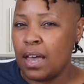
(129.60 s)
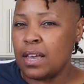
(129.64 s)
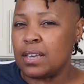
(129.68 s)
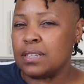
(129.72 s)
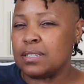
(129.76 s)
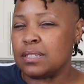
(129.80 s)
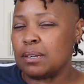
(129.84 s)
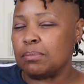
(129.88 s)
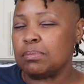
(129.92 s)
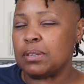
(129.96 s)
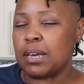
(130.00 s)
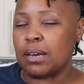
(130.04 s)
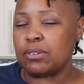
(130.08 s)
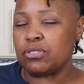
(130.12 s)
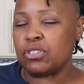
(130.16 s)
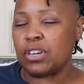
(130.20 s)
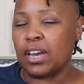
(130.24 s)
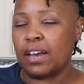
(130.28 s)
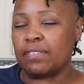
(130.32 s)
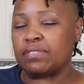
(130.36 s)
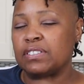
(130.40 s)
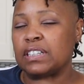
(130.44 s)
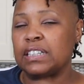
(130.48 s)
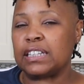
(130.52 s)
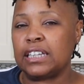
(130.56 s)
Sometimes you
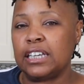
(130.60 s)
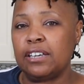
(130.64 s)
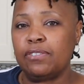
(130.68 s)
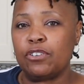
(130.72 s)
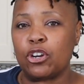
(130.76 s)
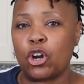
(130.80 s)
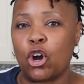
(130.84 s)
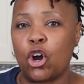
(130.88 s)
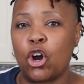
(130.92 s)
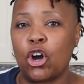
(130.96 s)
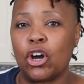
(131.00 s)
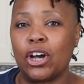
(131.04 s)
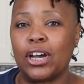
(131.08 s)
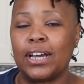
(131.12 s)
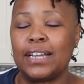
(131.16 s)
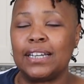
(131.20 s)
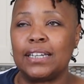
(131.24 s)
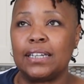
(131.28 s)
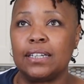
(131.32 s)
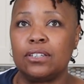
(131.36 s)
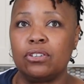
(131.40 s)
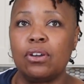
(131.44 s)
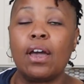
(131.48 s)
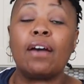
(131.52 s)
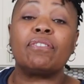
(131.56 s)
have to leave it on,
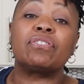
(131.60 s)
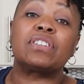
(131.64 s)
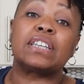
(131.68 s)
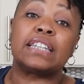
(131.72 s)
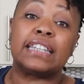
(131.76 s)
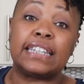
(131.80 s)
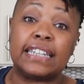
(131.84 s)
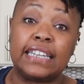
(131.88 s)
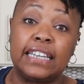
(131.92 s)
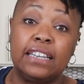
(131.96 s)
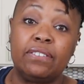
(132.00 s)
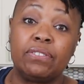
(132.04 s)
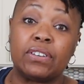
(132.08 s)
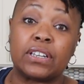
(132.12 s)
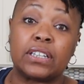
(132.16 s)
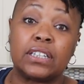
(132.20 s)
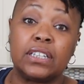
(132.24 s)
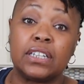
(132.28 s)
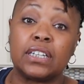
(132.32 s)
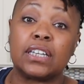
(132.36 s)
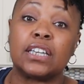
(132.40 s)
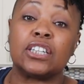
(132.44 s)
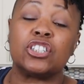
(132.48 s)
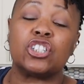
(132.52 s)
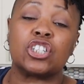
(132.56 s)
you have to leave it
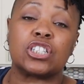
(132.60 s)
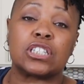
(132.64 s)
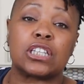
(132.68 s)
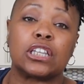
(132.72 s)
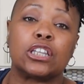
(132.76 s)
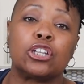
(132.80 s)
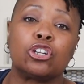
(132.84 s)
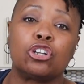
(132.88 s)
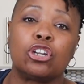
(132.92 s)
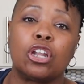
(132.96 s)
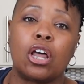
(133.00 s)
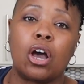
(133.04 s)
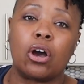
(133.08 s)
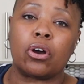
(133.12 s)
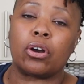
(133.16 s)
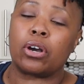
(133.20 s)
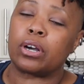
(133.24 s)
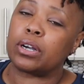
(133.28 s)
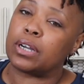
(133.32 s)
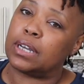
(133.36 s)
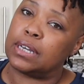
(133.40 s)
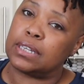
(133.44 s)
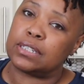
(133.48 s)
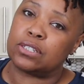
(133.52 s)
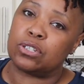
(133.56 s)
cooking just a little
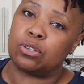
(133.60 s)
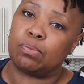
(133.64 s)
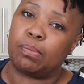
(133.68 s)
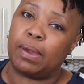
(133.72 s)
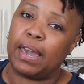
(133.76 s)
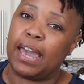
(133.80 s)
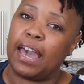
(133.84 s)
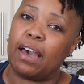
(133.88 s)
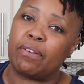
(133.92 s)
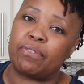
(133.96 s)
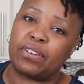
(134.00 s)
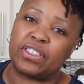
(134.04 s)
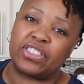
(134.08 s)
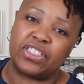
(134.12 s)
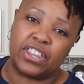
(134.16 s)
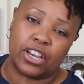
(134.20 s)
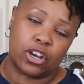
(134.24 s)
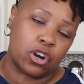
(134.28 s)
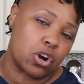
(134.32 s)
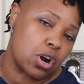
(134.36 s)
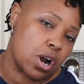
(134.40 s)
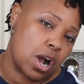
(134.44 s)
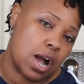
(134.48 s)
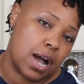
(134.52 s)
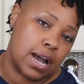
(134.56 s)
longer because you may have a
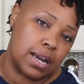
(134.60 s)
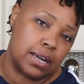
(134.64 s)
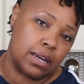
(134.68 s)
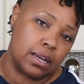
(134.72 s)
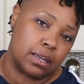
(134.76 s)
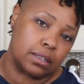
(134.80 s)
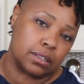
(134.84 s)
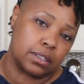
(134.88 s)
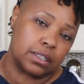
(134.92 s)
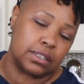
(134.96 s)
thicker hot